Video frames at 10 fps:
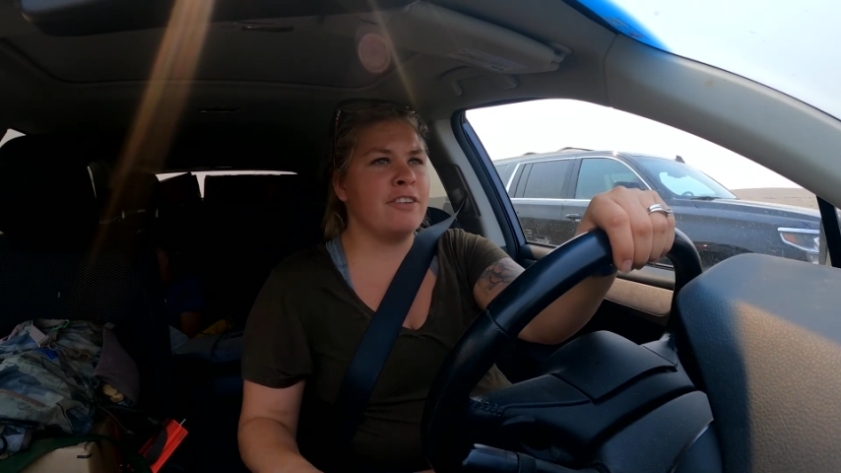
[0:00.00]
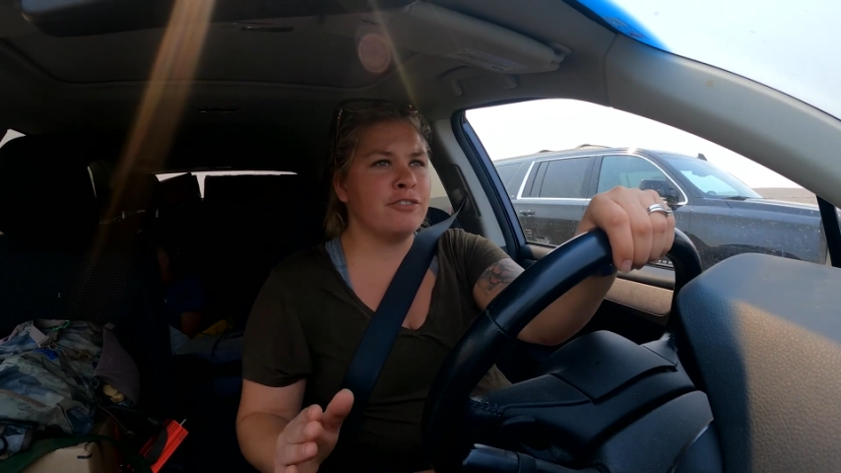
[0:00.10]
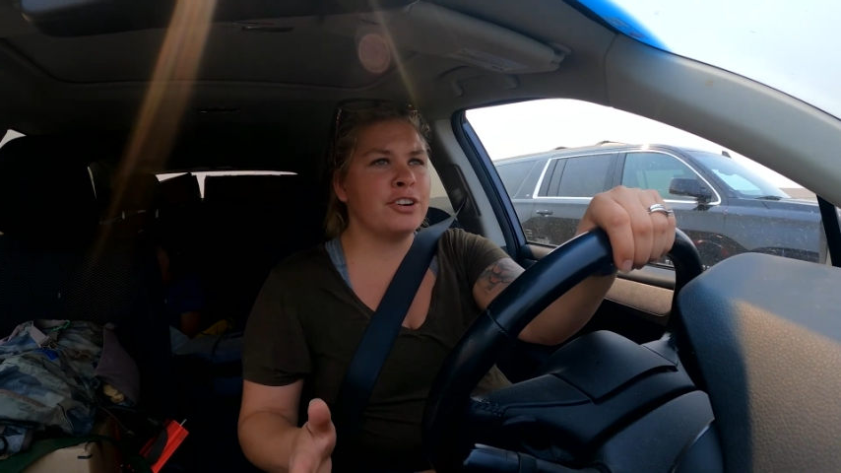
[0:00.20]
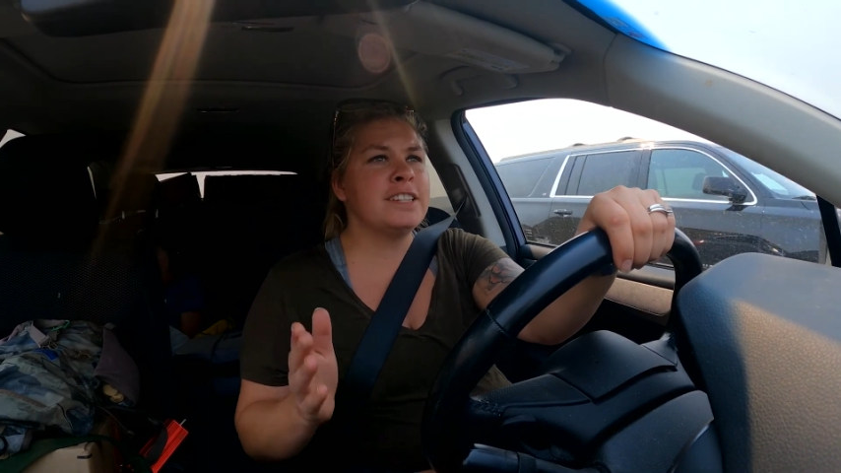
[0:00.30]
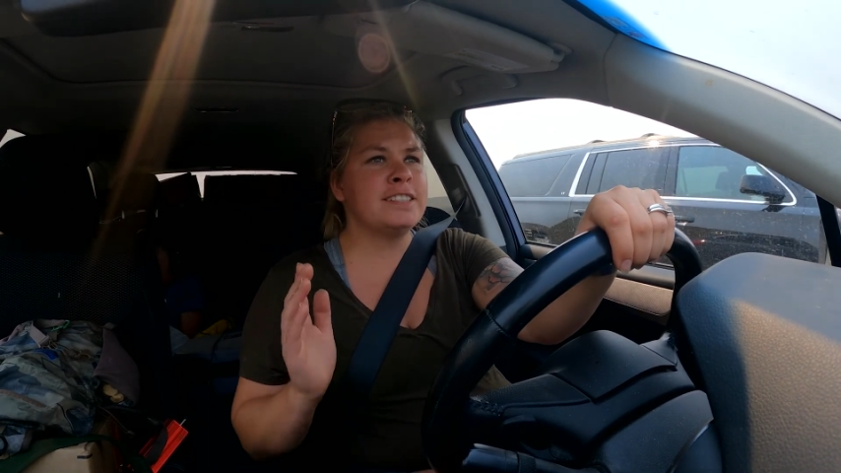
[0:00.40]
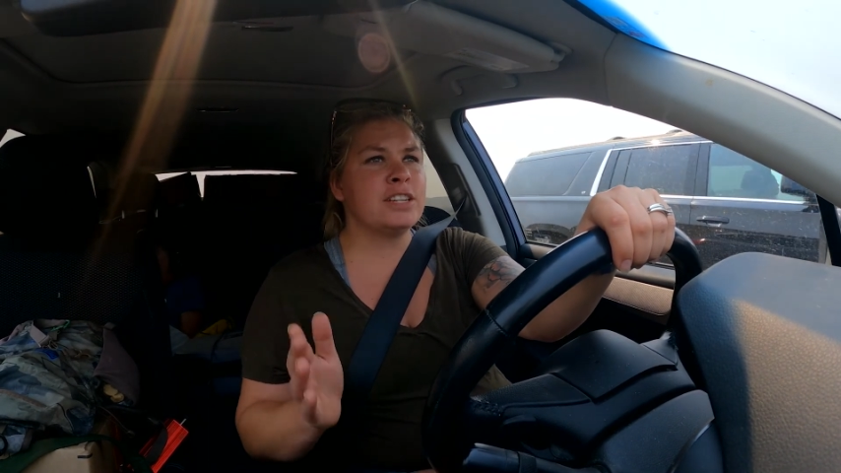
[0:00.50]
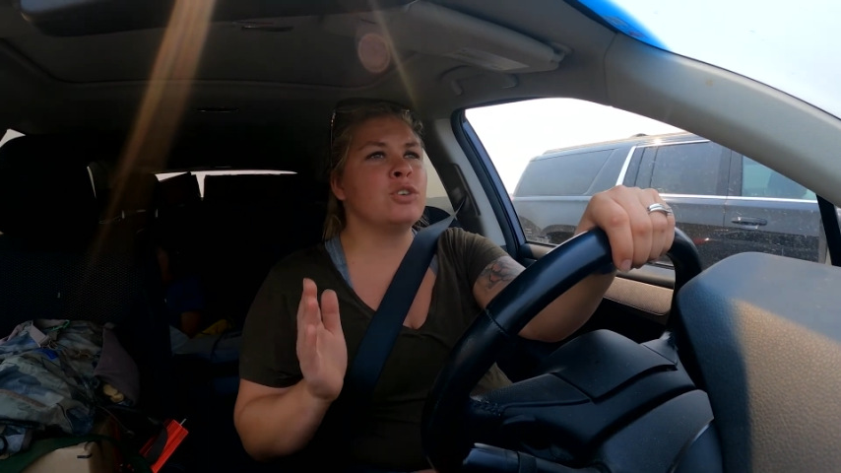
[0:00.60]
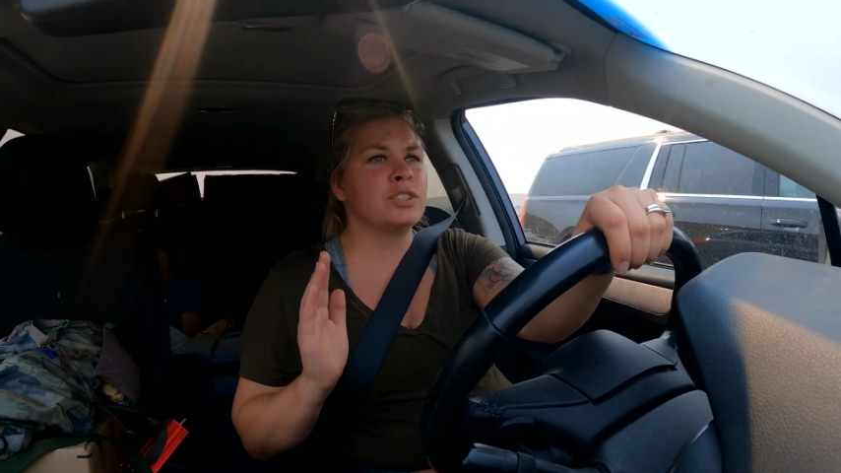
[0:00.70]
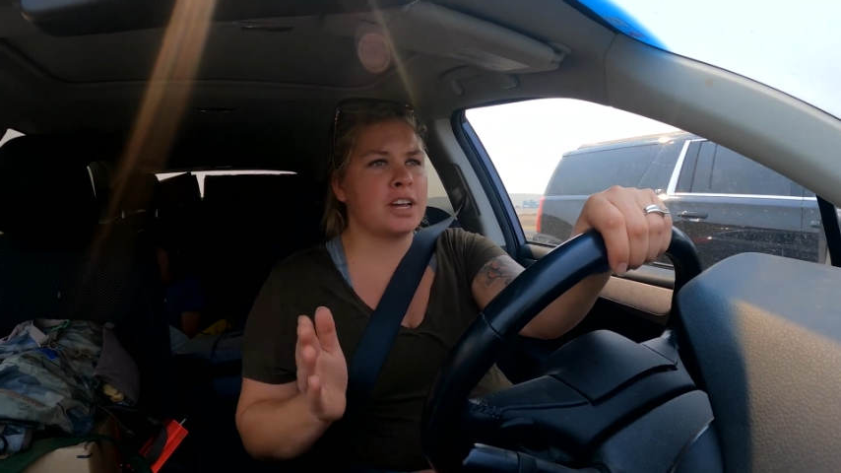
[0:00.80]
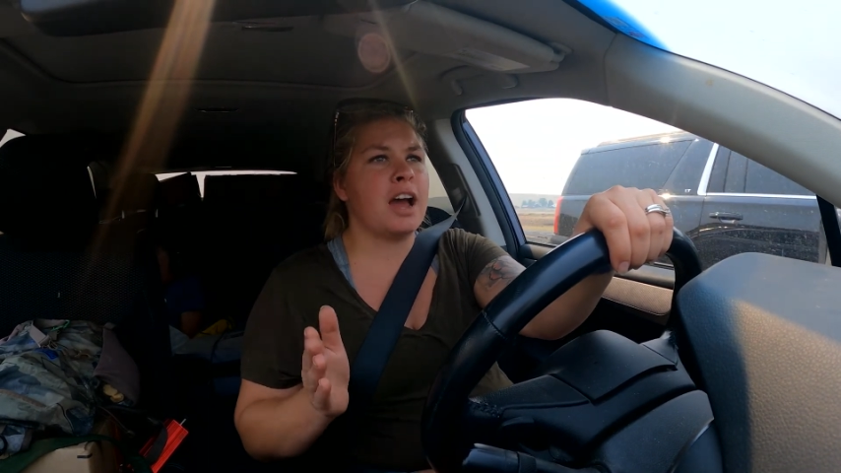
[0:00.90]
every
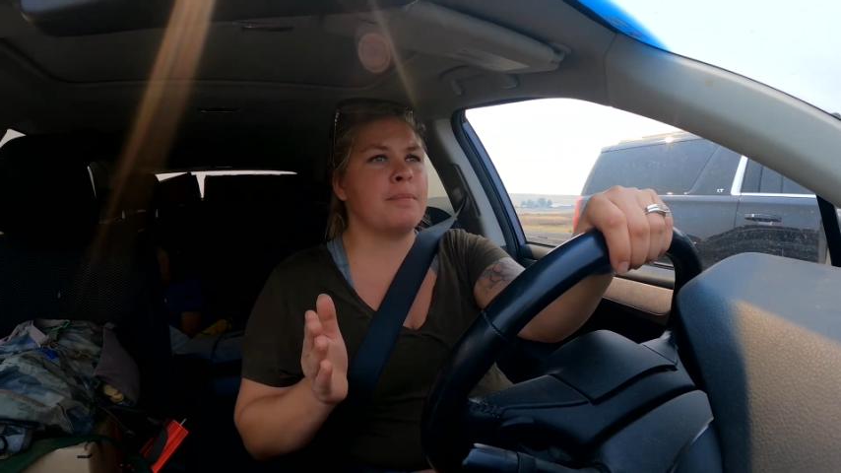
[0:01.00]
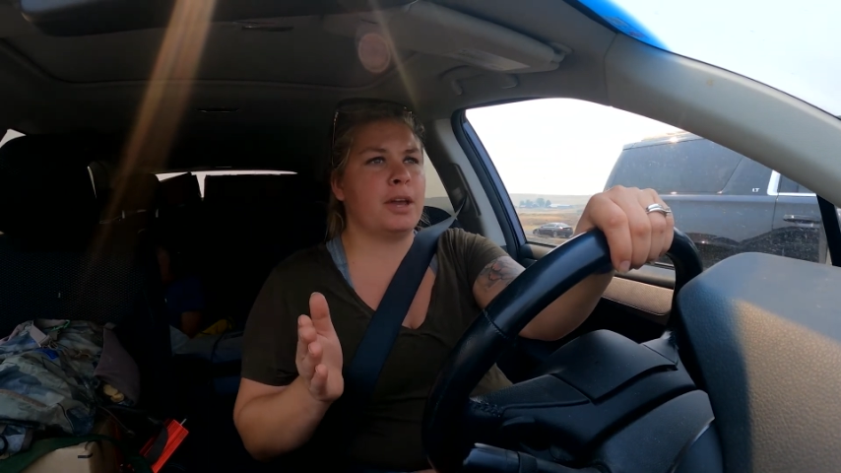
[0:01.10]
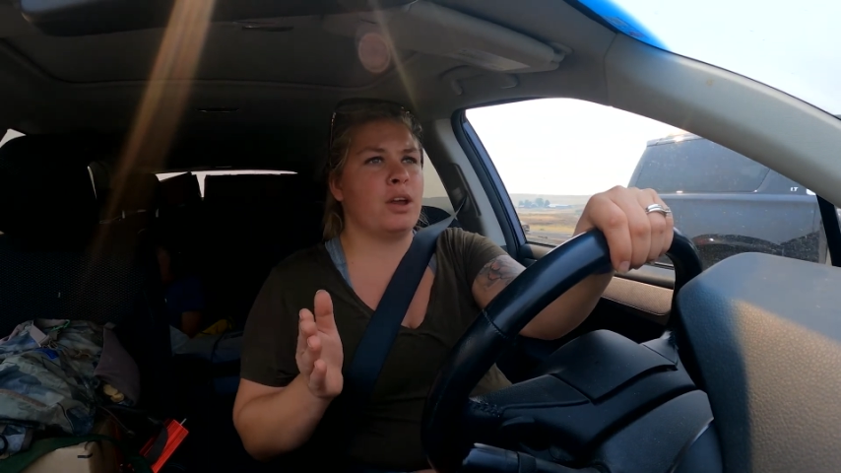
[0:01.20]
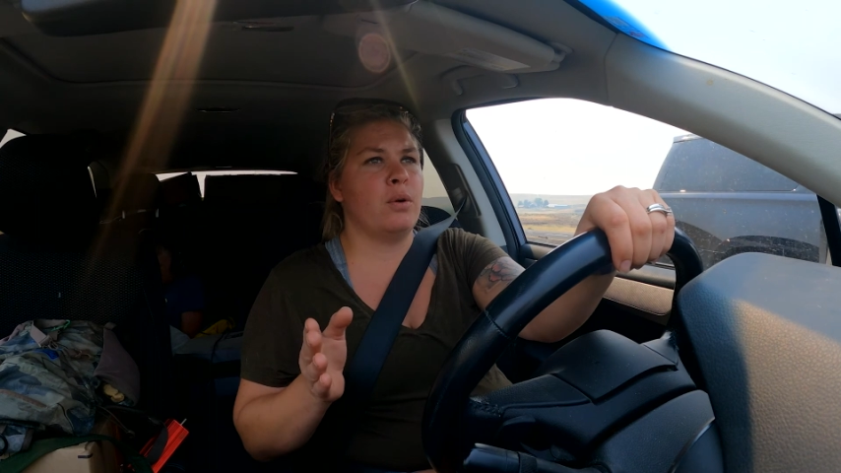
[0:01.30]
single time I